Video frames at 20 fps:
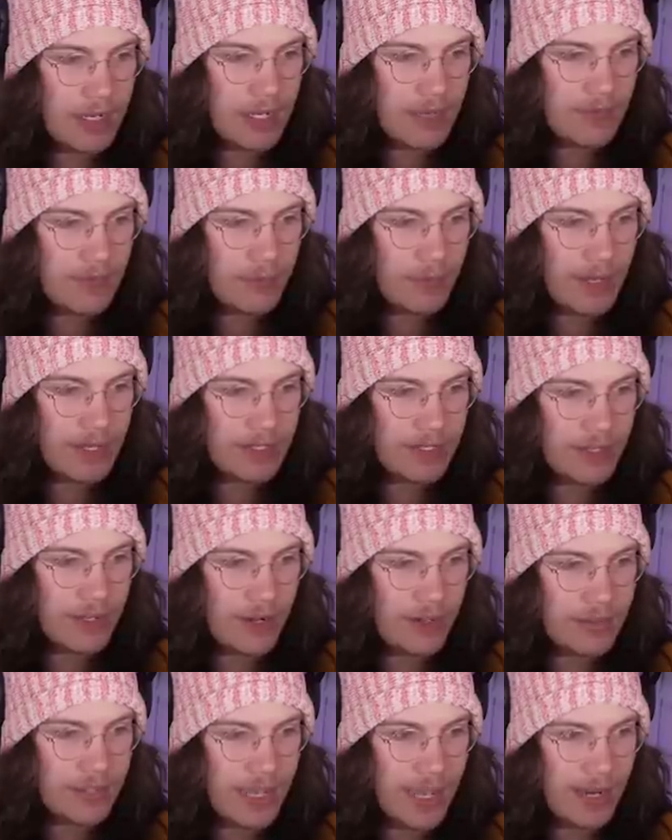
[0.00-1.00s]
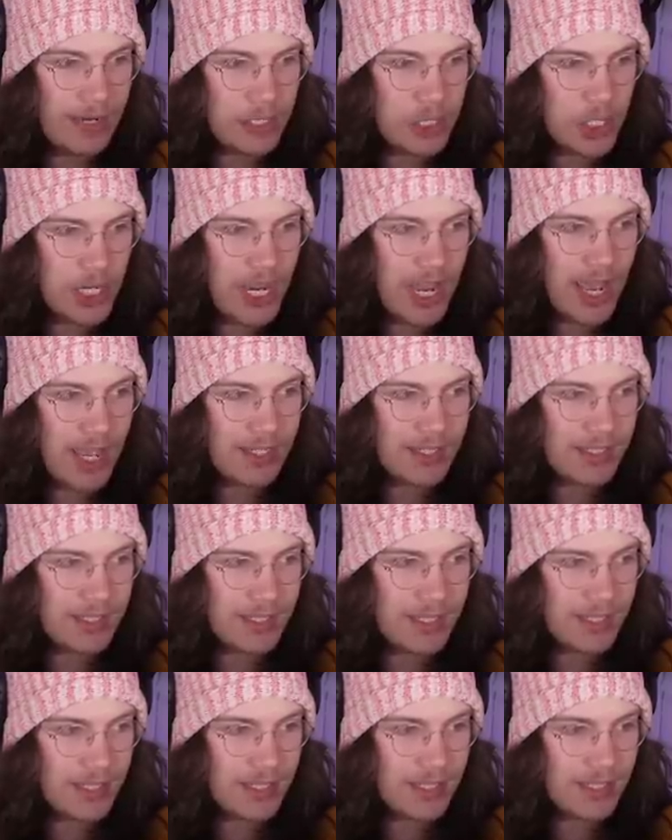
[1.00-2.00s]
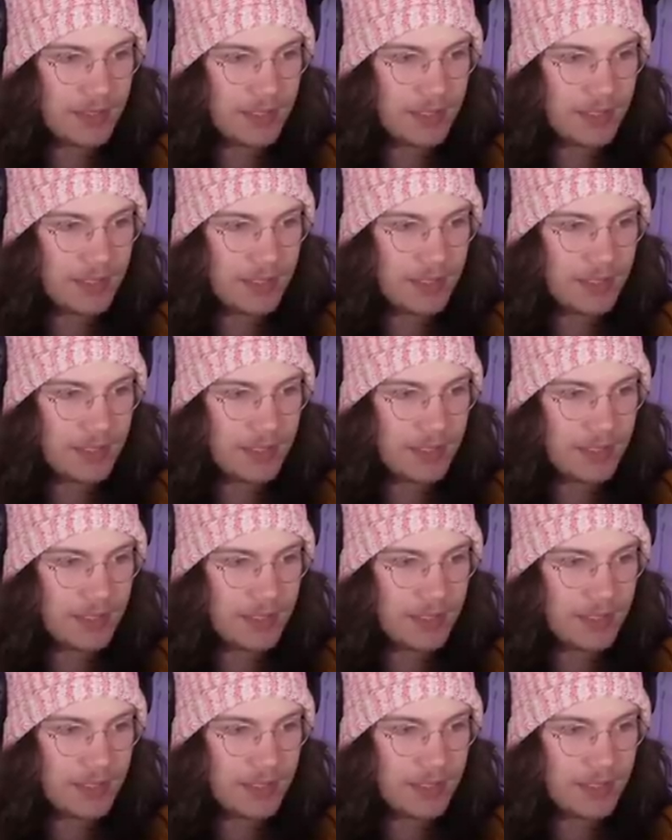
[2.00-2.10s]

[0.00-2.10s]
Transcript: I never went and got that chest.